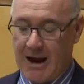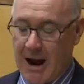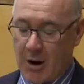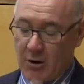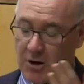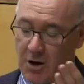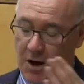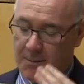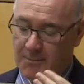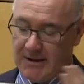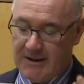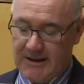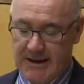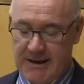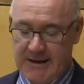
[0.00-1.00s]
Our
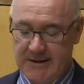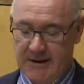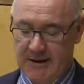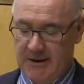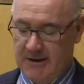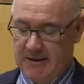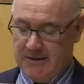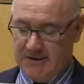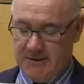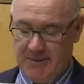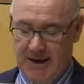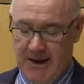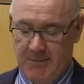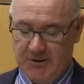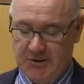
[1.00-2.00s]
common need to
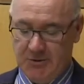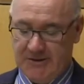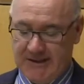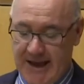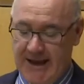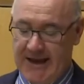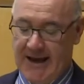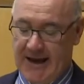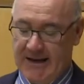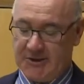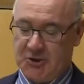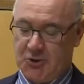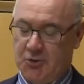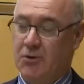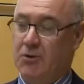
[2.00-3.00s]
be able to take
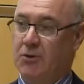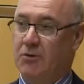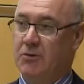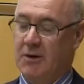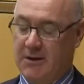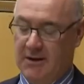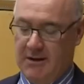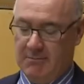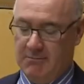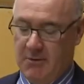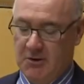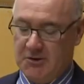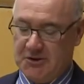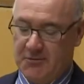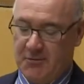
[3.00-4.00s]
as true
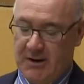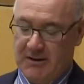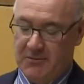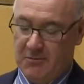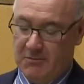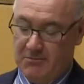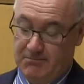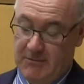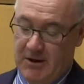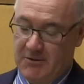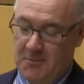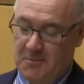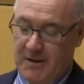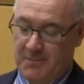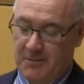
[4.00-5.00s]
most of what
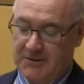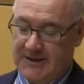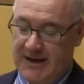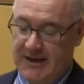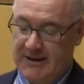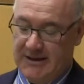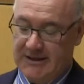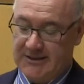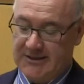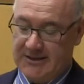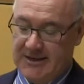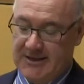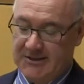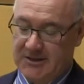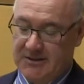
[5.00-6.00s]
other people tell
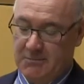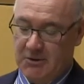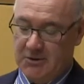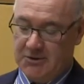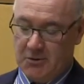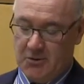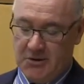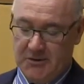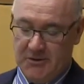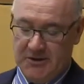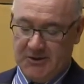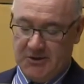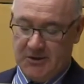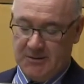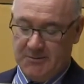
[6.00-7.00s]
us is, in most ordinary
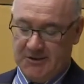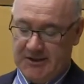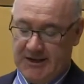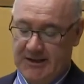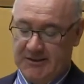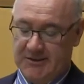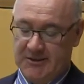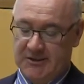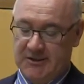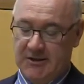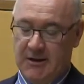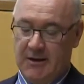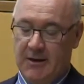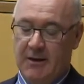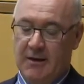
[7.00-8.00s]
circumstances,
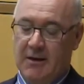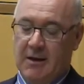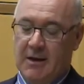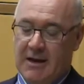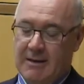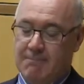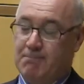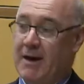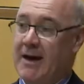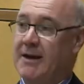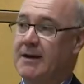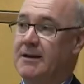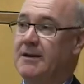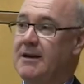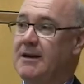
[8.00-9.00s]

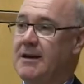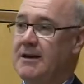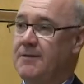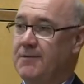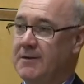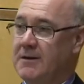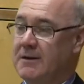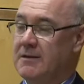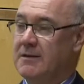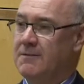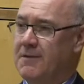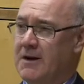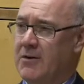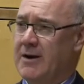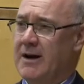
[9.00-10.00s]
embedded even in the
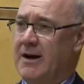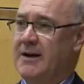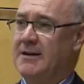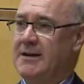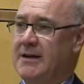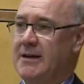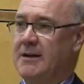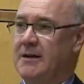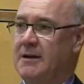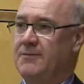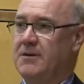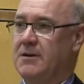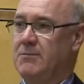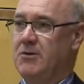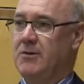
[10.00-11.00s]
very idea
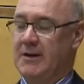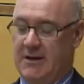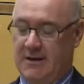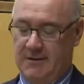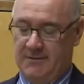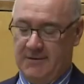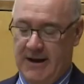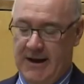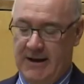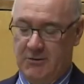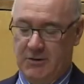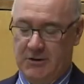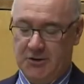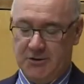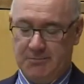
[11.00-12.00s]
of communicative
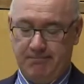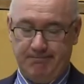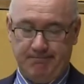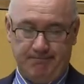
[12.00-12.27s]
language.